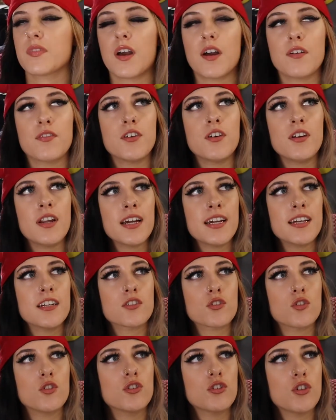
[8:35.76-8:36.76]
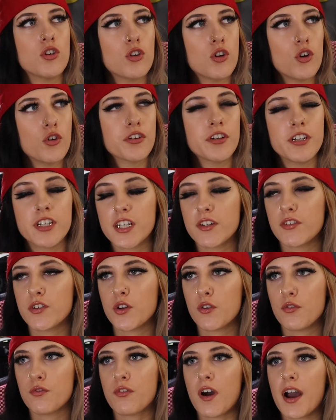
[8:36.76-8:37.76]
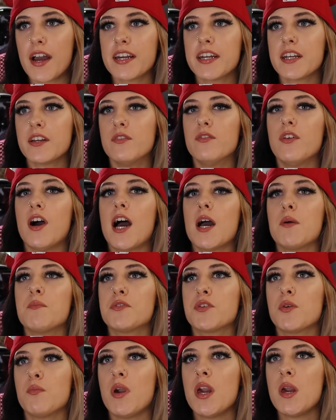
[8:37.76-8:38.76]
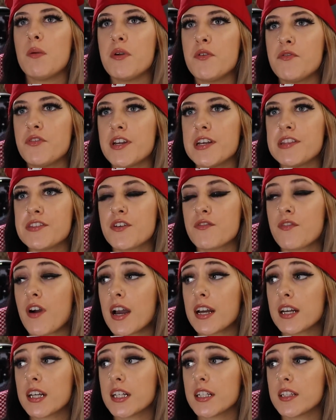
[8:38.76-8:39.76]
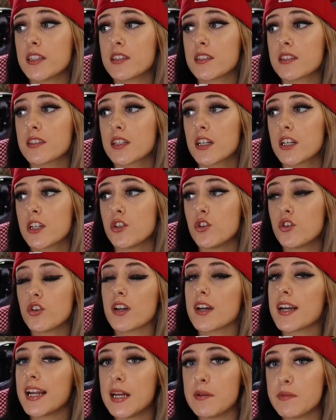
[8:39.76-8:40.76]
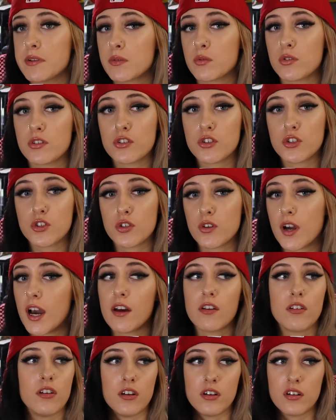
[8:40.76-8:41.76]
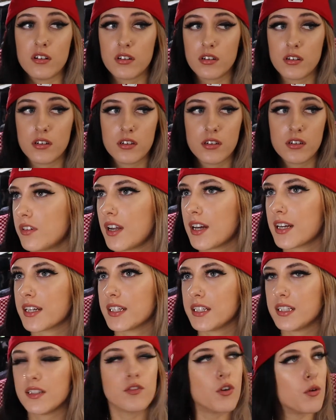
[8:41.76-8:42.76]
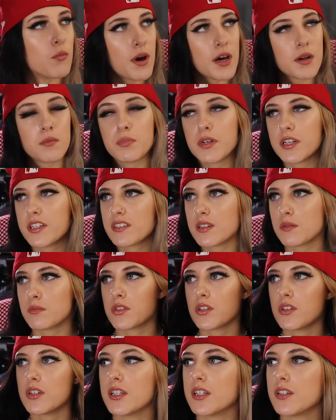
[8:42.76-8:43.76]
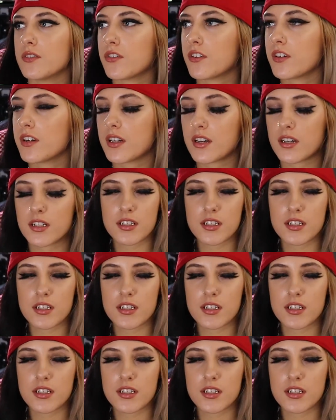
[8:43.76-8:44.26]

I feel like it's also low-key giving off Viking vibes. So maybe if you're into Vikings, you could claim this one too. I don't know. I feel like an evil bad bitch. I'm so here for it.